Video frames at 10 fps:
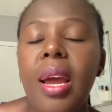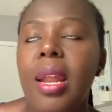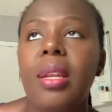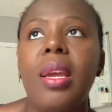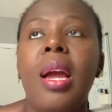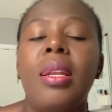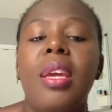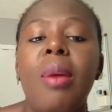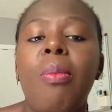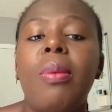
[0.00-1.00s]

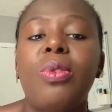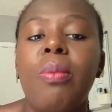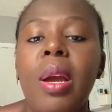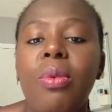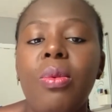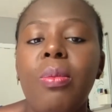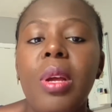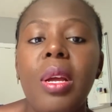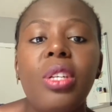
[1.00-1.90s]
and came up to my room